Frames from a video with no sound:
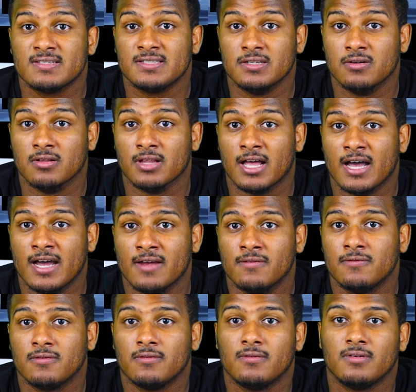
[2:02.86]
is still
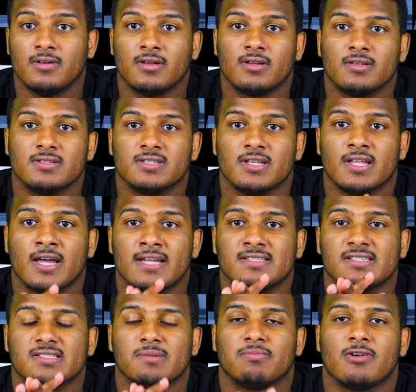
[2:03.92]
alive, so
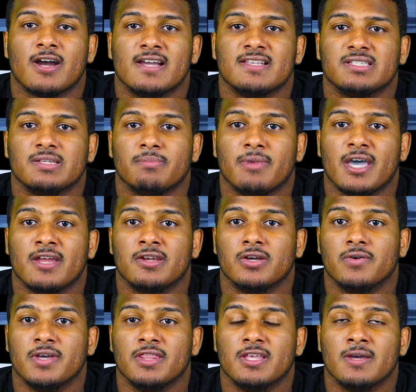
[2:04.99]
that's a surprise to
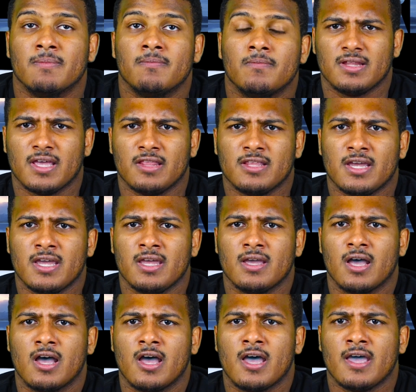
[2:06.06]
Mando and them. Then they
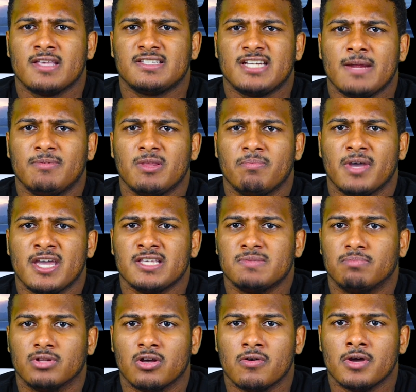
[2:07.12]
escape the base,
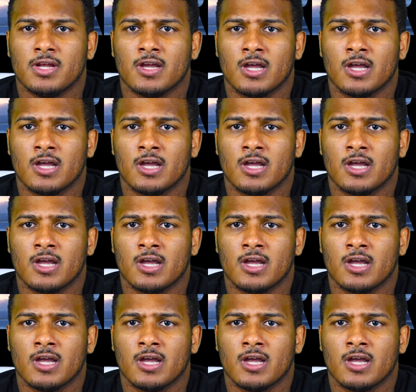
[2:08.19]
blow it